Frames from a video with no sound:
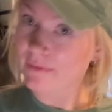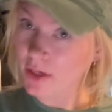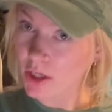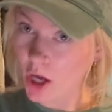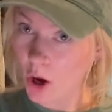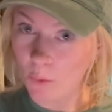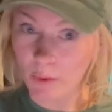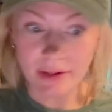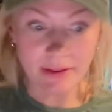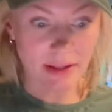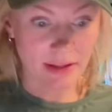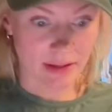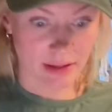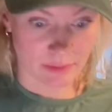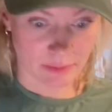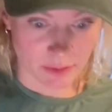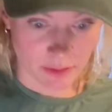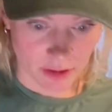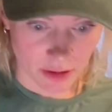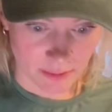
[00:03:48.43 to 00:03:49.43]
knowing that
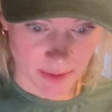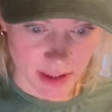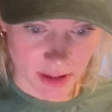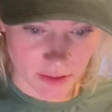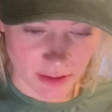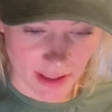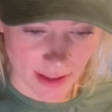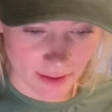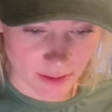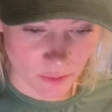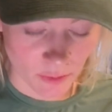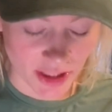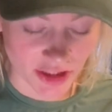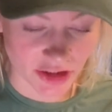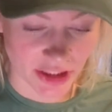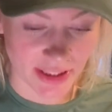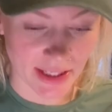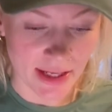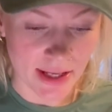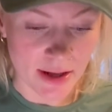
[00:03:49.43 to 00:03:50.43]
this was going to be the next
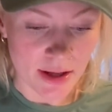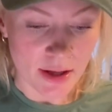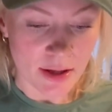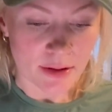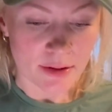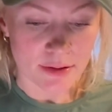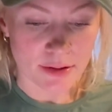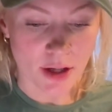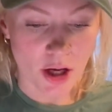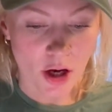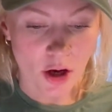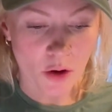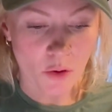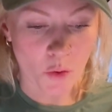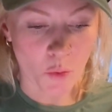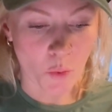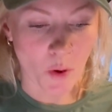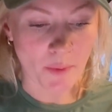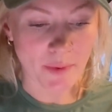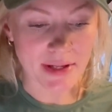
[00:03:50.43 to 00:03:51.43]
question. So
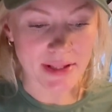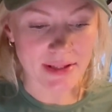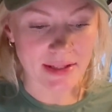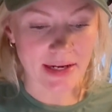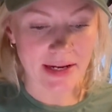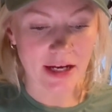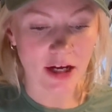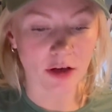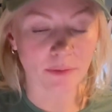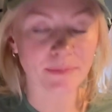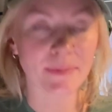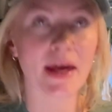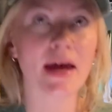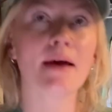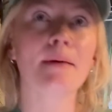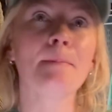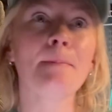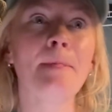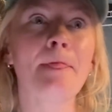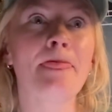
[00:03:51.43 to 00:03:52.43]
what ways can I help
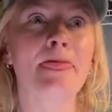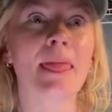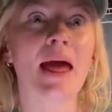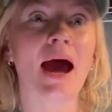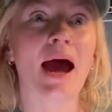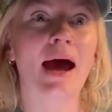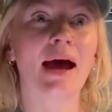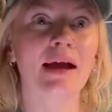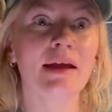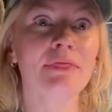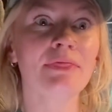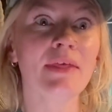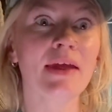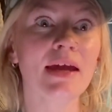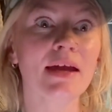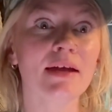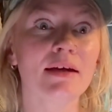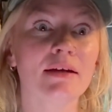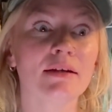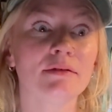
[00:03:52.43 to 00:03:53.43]
them? I
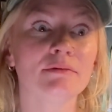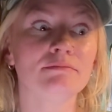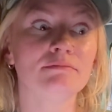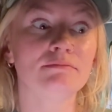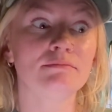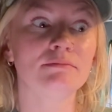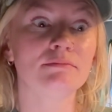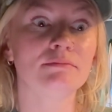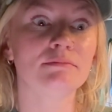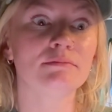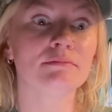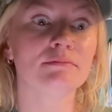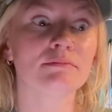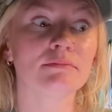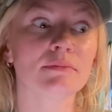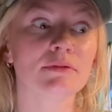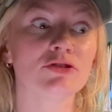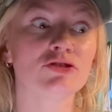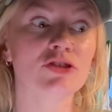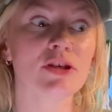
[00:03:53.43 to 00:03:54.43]
think
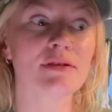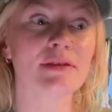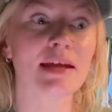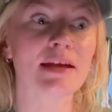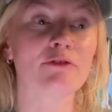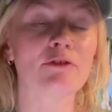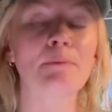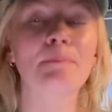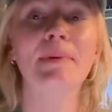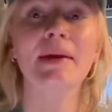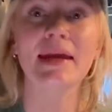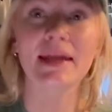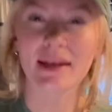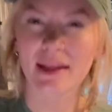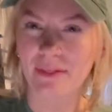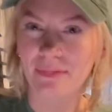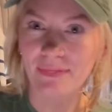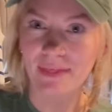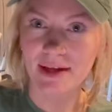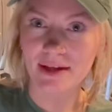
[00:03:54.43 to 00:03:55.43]
just like
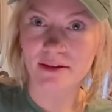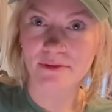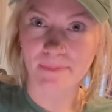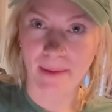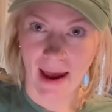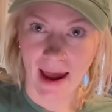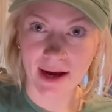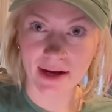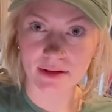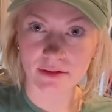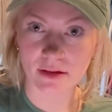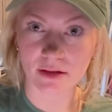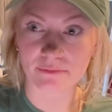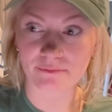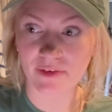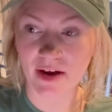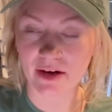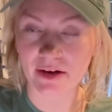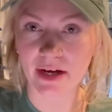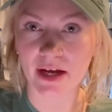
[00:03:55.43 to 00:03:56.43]
repeating things back is
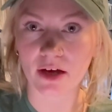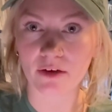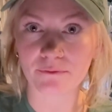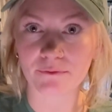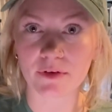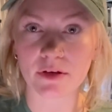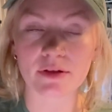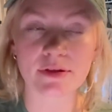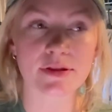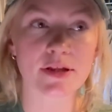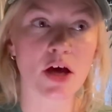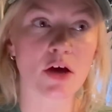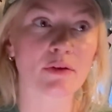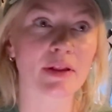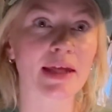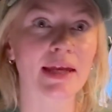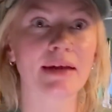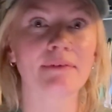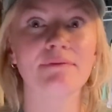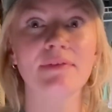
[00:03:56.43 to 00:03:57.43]
very helpful. So
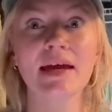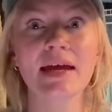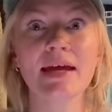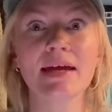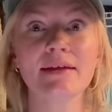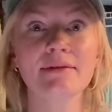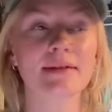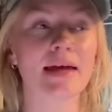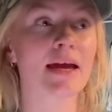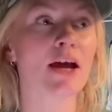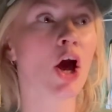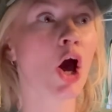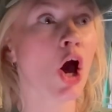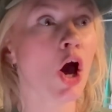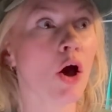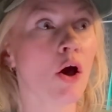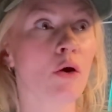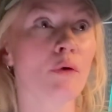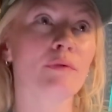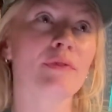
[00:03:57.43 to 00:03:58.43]
like if they say,
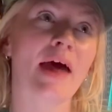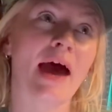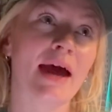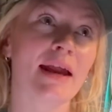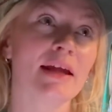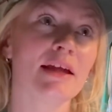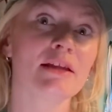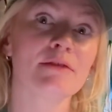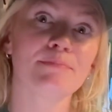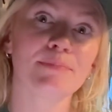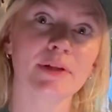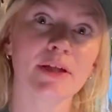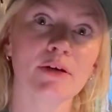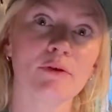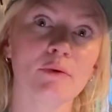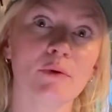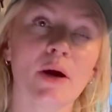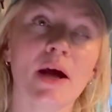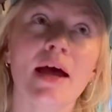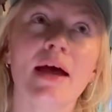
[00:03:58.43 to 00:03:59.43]
oh, that is
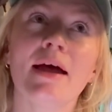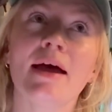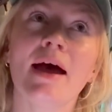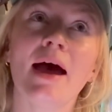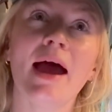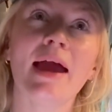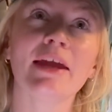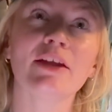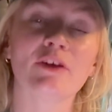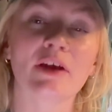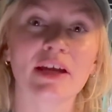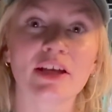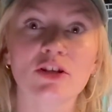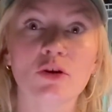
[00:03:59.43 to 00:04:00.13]
blue, I can